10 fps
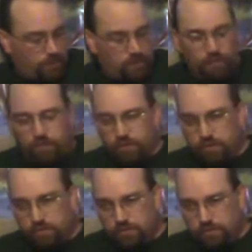The first
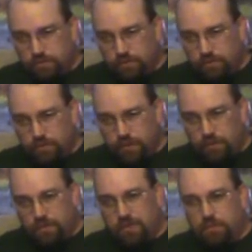couple of
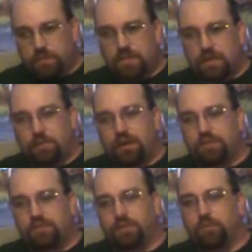things I want to talk about is
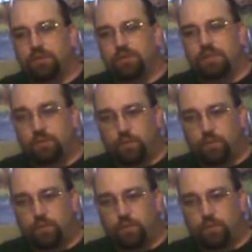a few books that